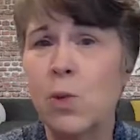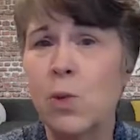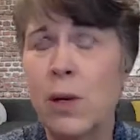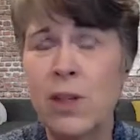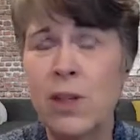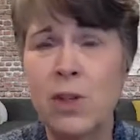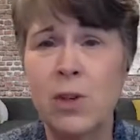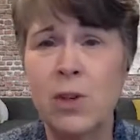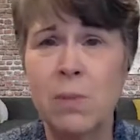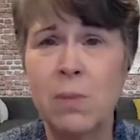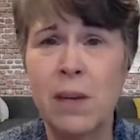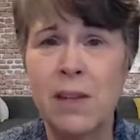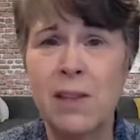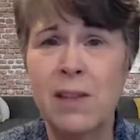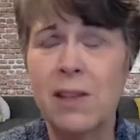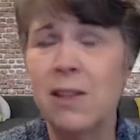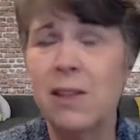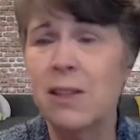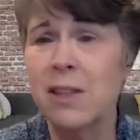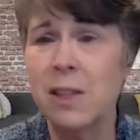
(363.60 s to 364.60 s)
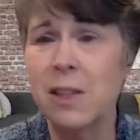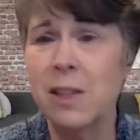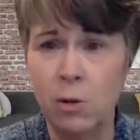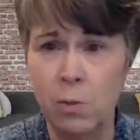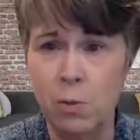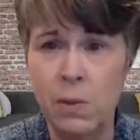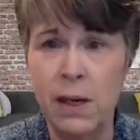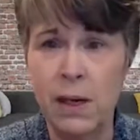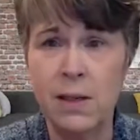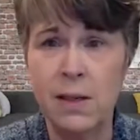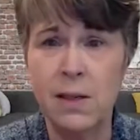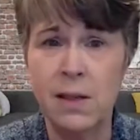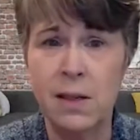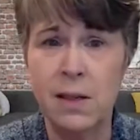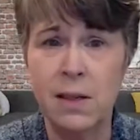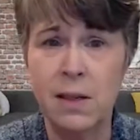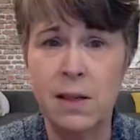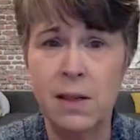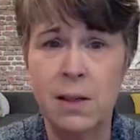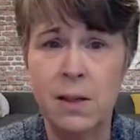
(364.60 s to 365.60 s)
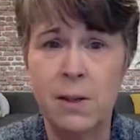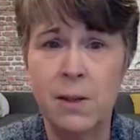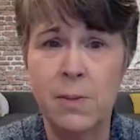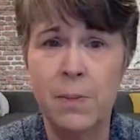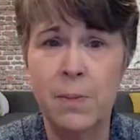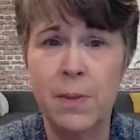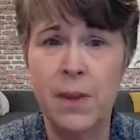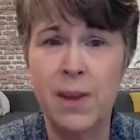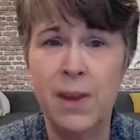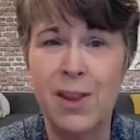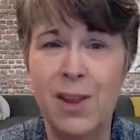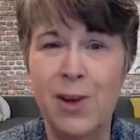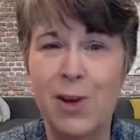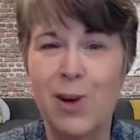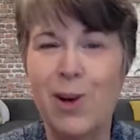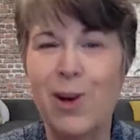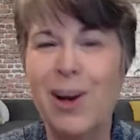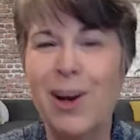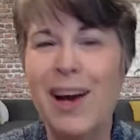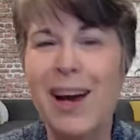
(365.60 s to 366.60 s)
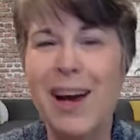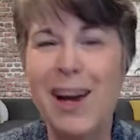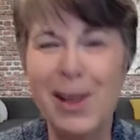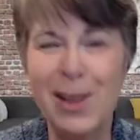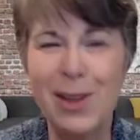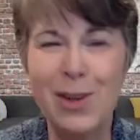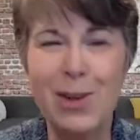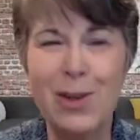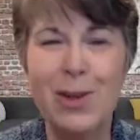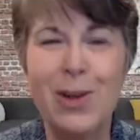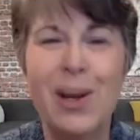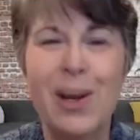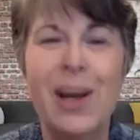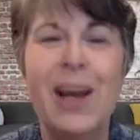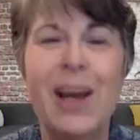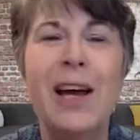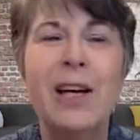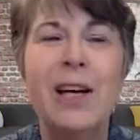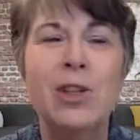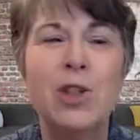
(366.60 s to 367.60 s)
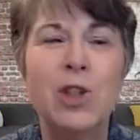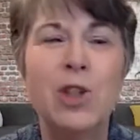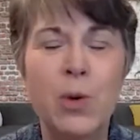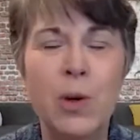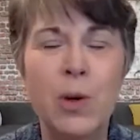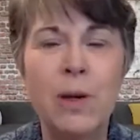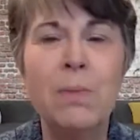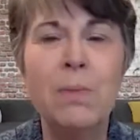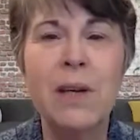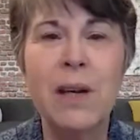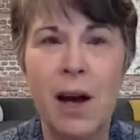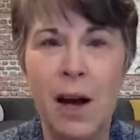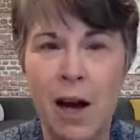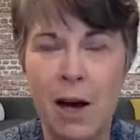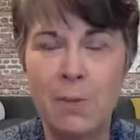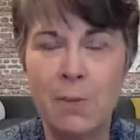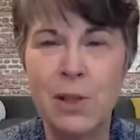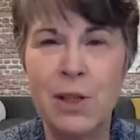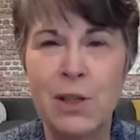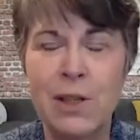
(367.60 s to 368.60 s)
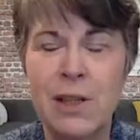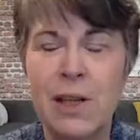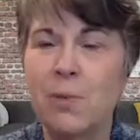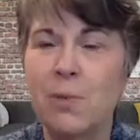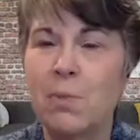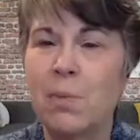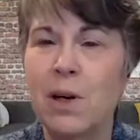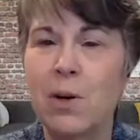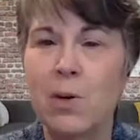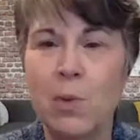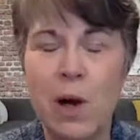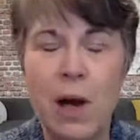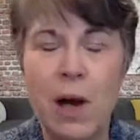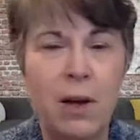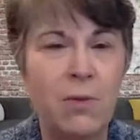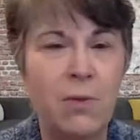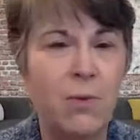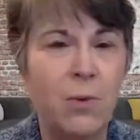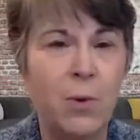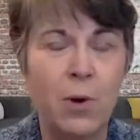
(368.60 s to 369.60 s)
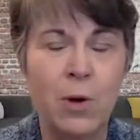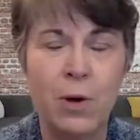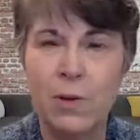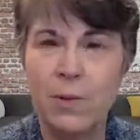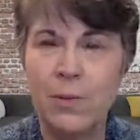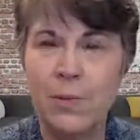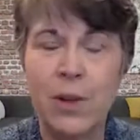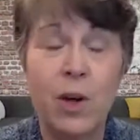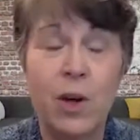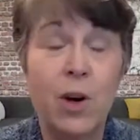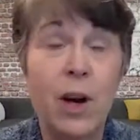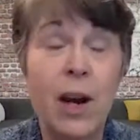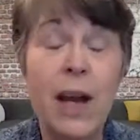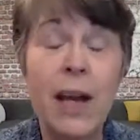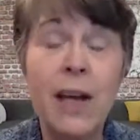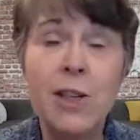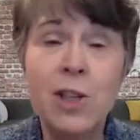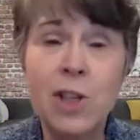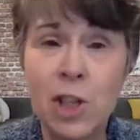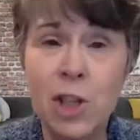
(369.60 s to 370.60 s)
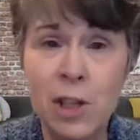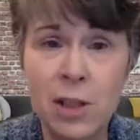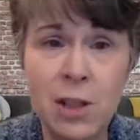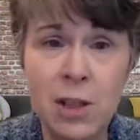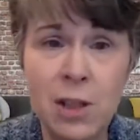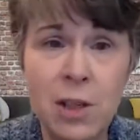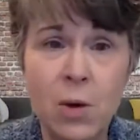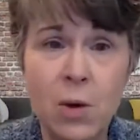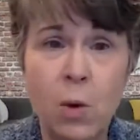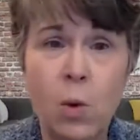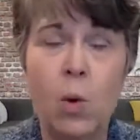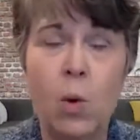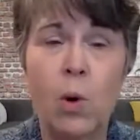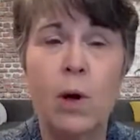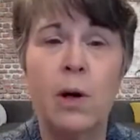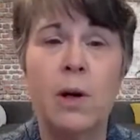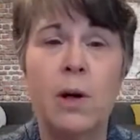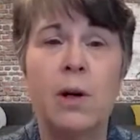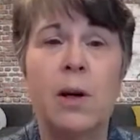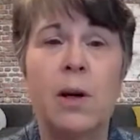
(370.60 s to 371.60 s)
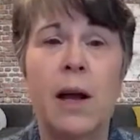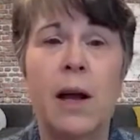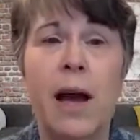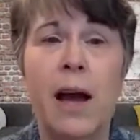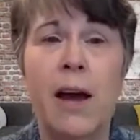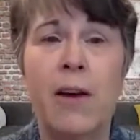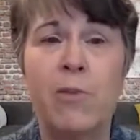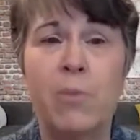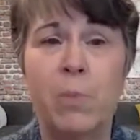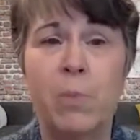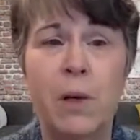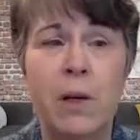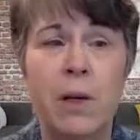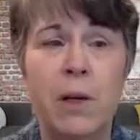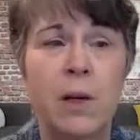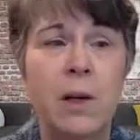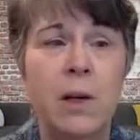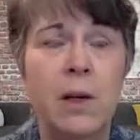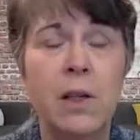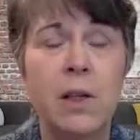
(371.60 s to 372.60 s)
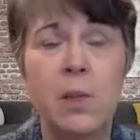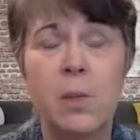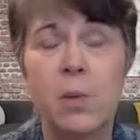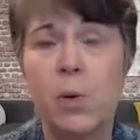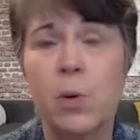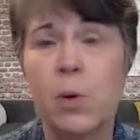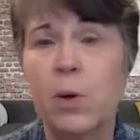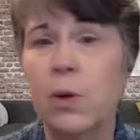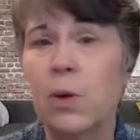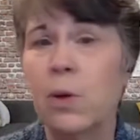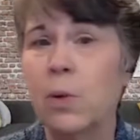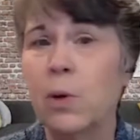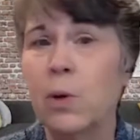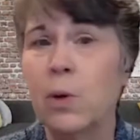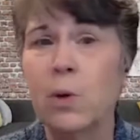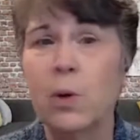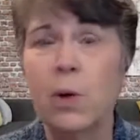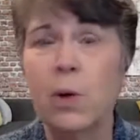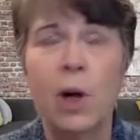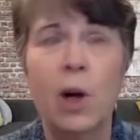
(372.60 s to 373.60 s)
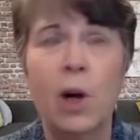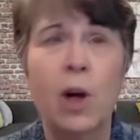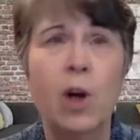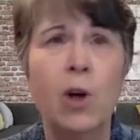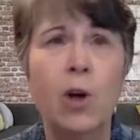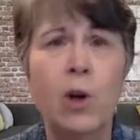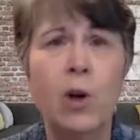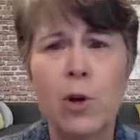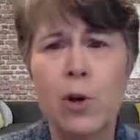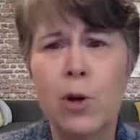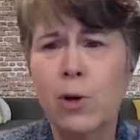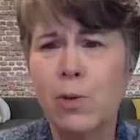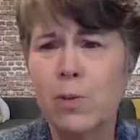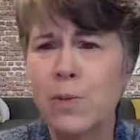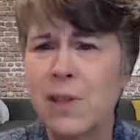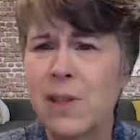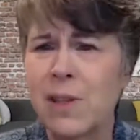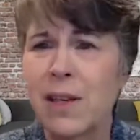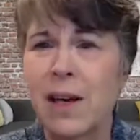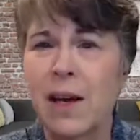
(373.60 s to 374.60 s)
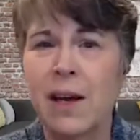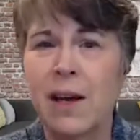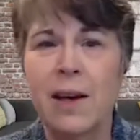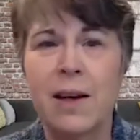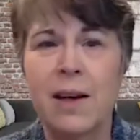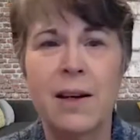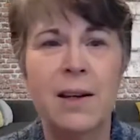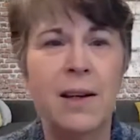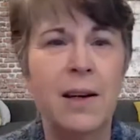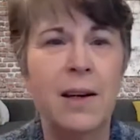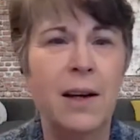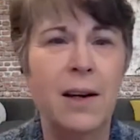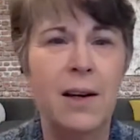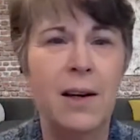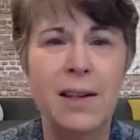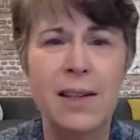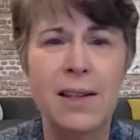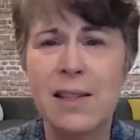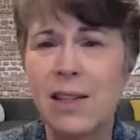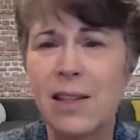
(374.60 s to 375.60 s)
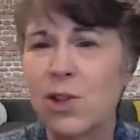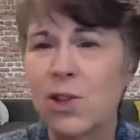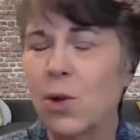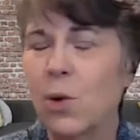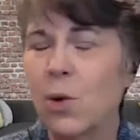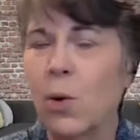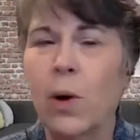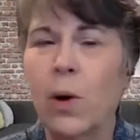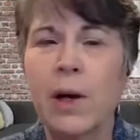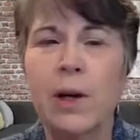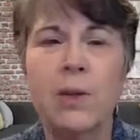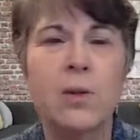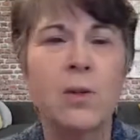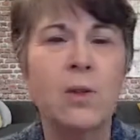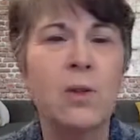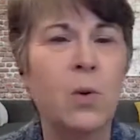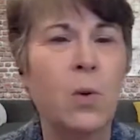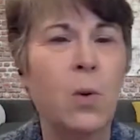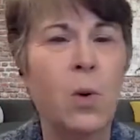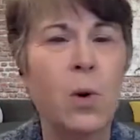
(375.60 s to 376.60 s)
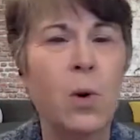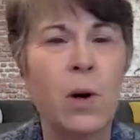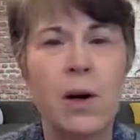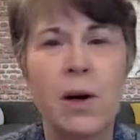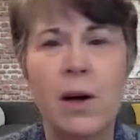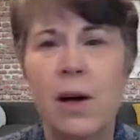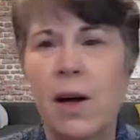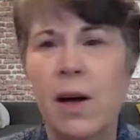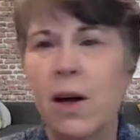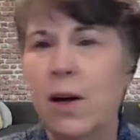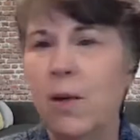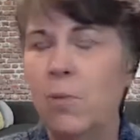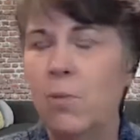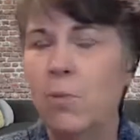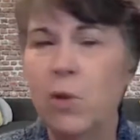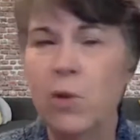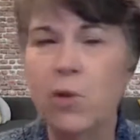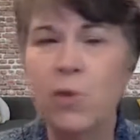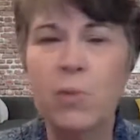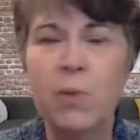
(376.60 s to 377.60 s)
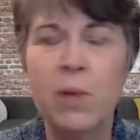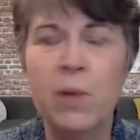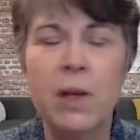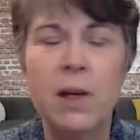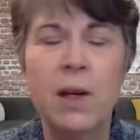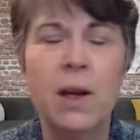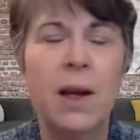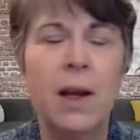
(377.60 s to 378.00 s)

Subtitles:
Western medicine is the new medicine. There are other treatment options that have been around that are ancient or have been explored through herbs and essential oils or movement.